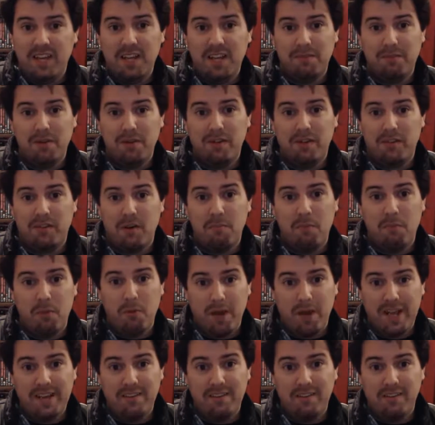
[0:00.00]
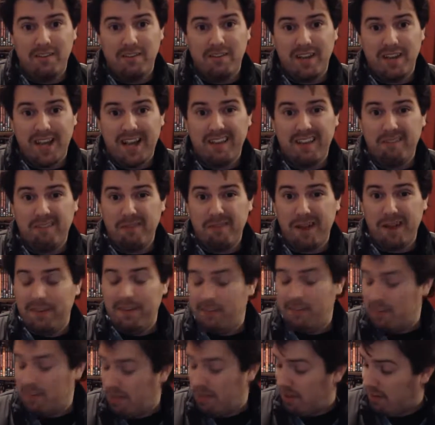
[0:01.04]
and the other one's got more haters than it has
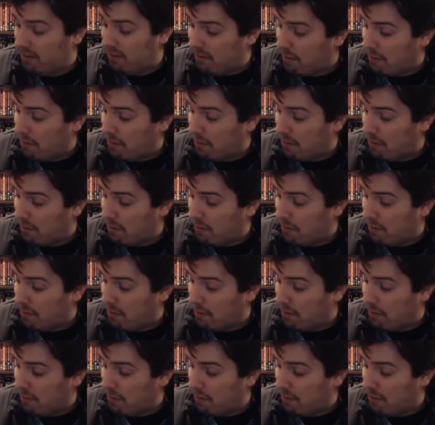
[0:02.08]
fans.